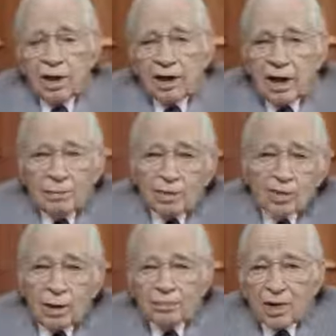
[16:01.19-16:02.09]
when I came
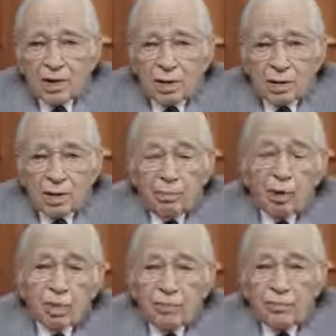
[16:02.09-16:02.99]
to something in the
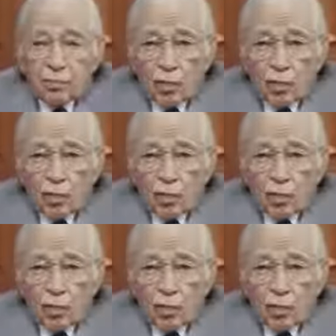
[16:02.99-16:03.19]
book of